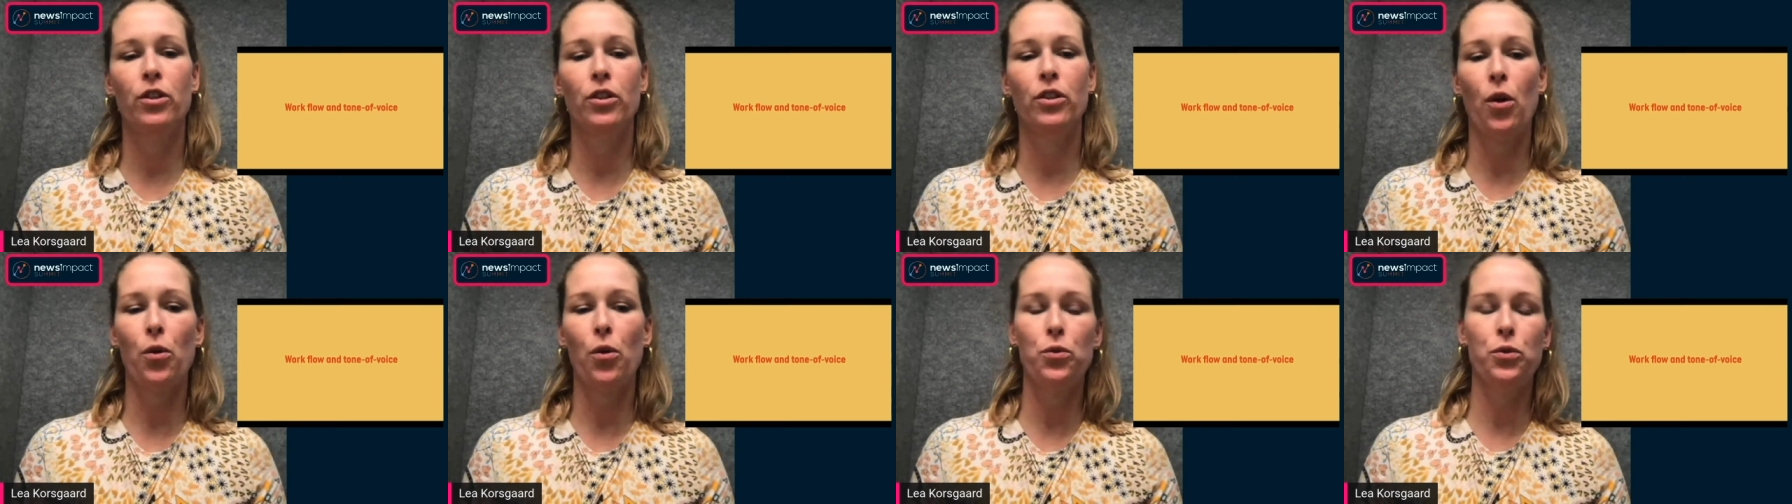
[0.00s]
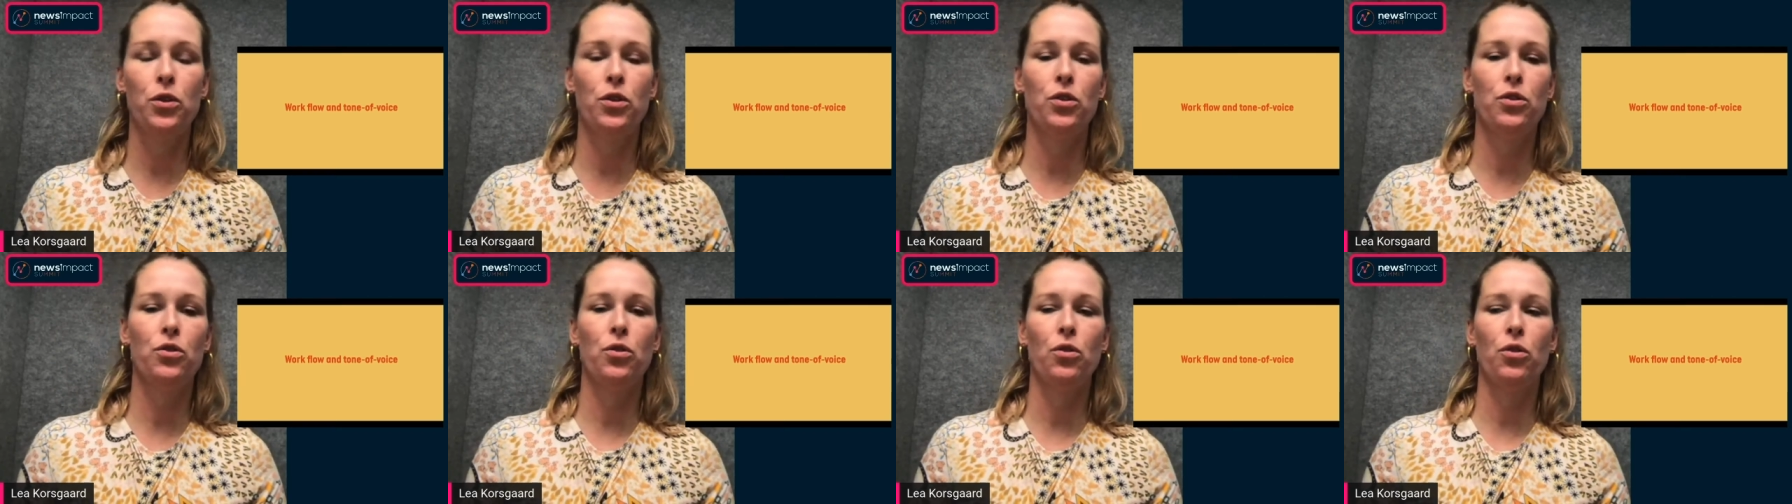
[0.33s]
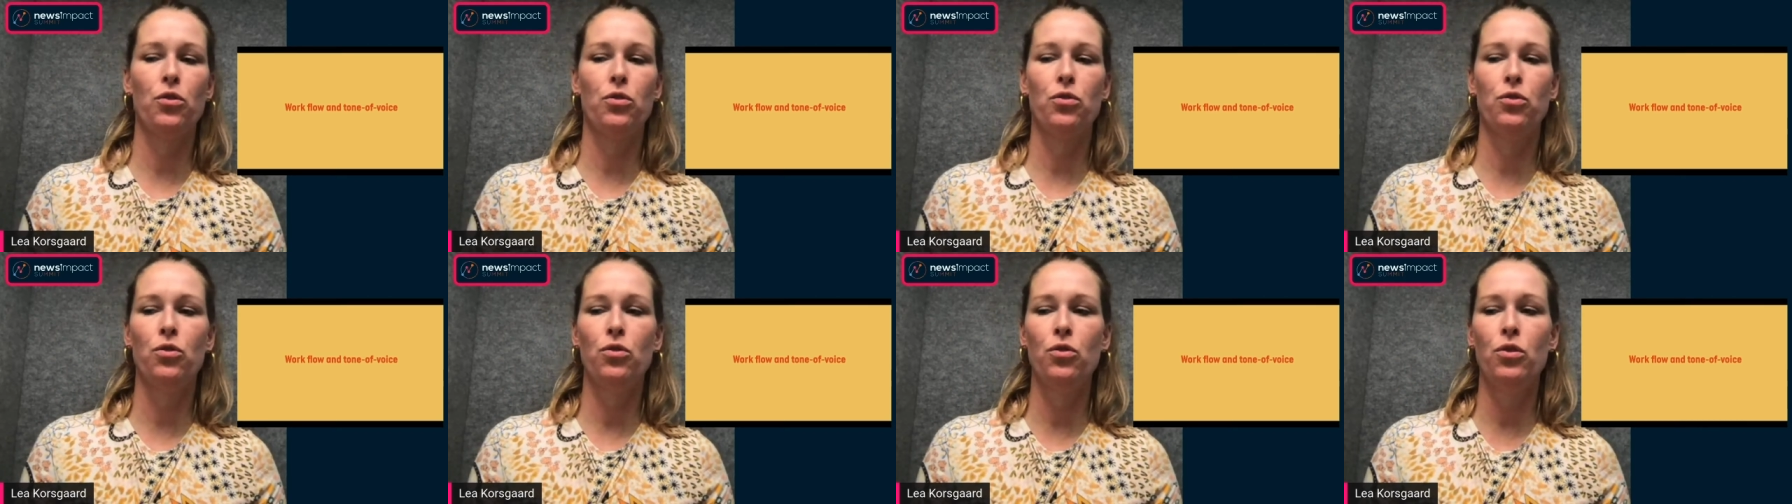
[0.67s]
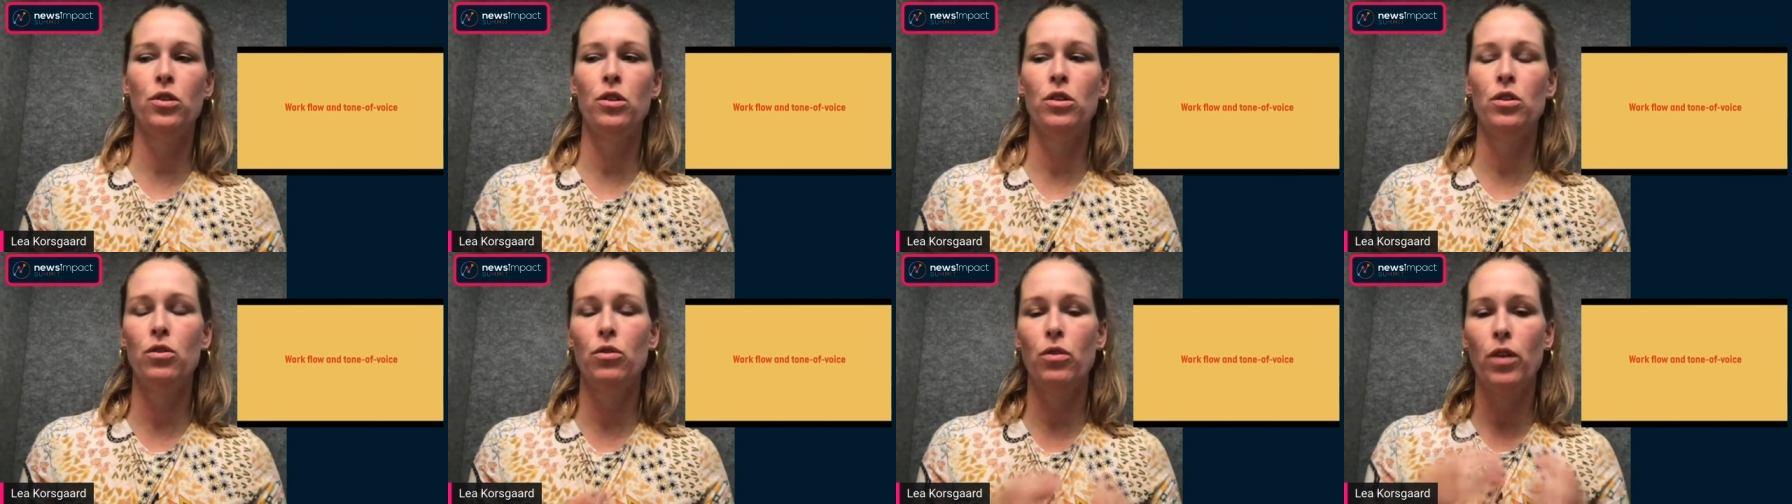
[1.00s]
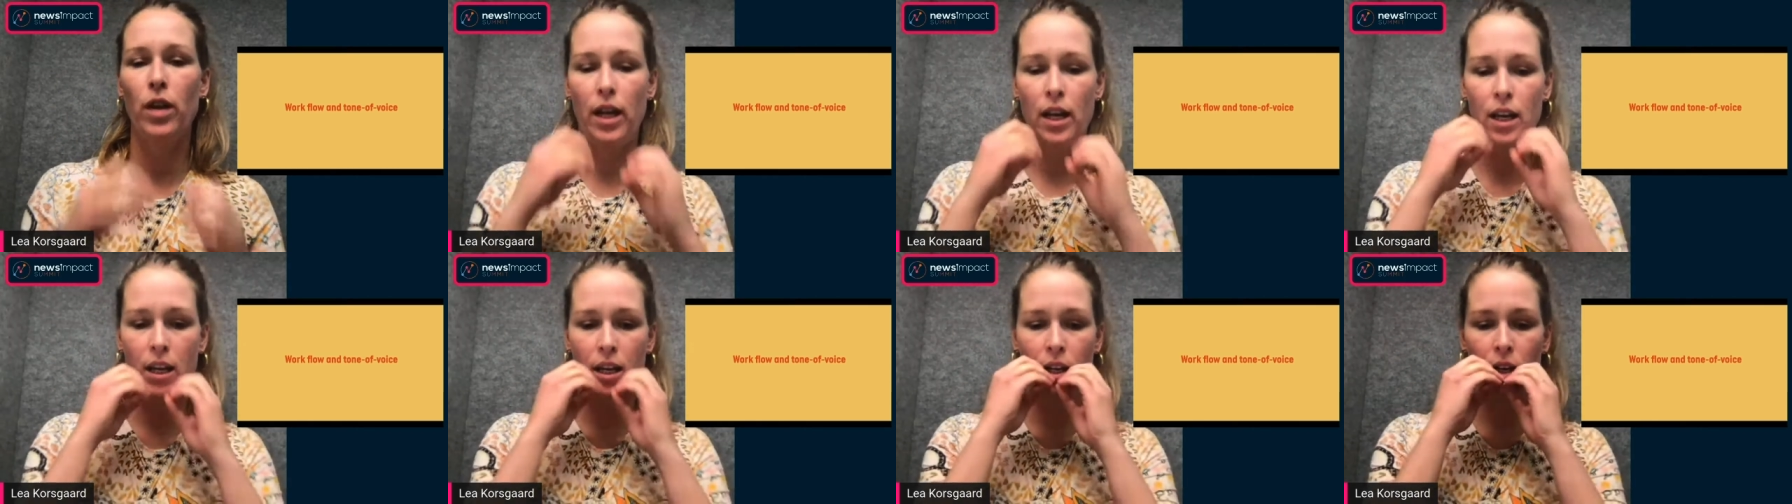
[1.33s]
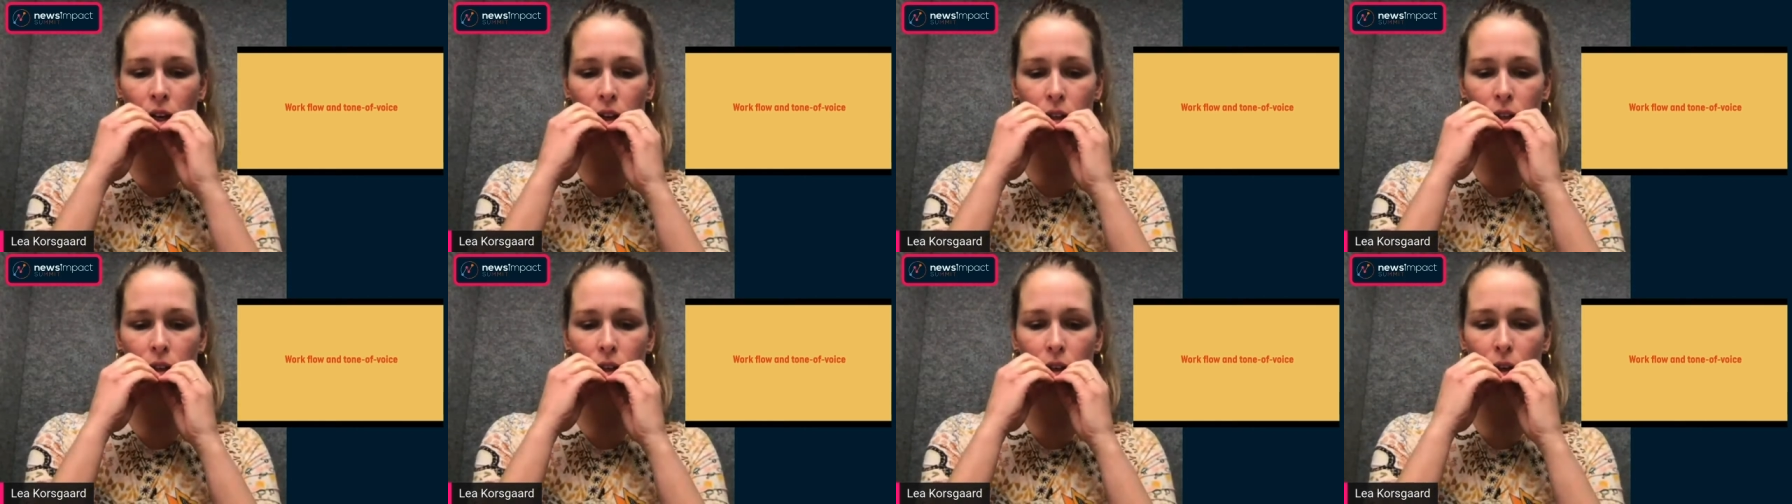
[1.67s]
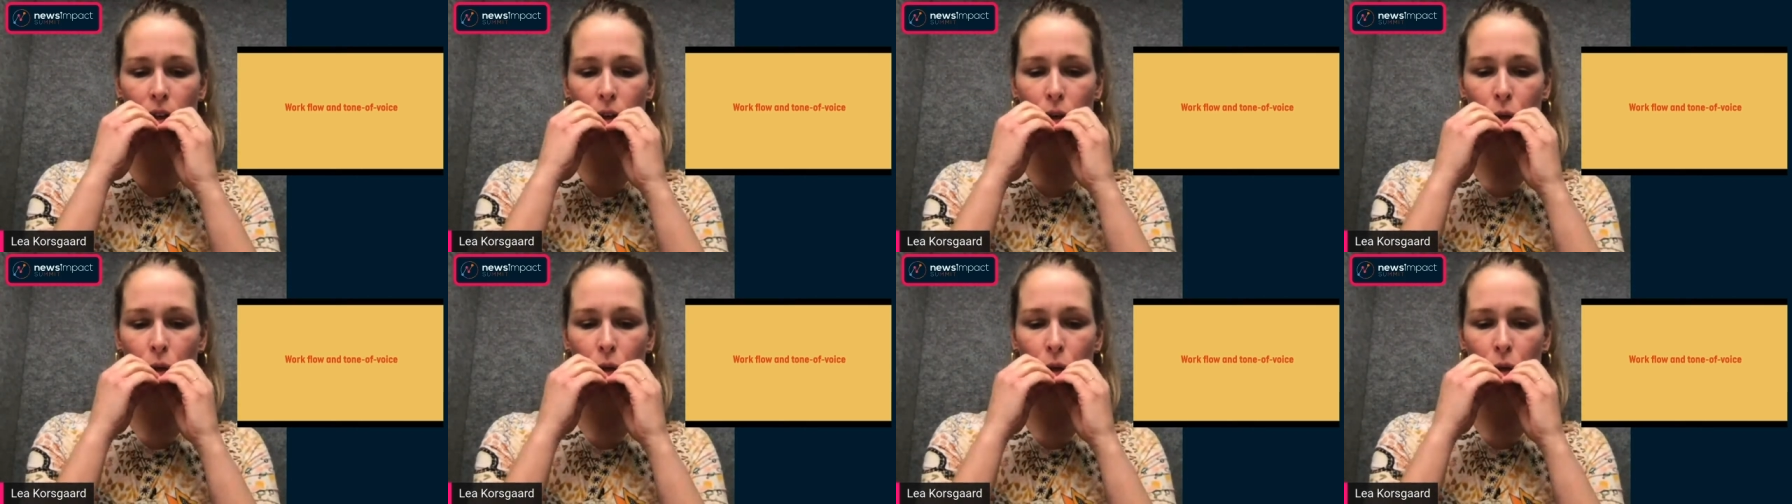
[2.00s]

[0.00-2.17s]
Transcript: goes into the studio and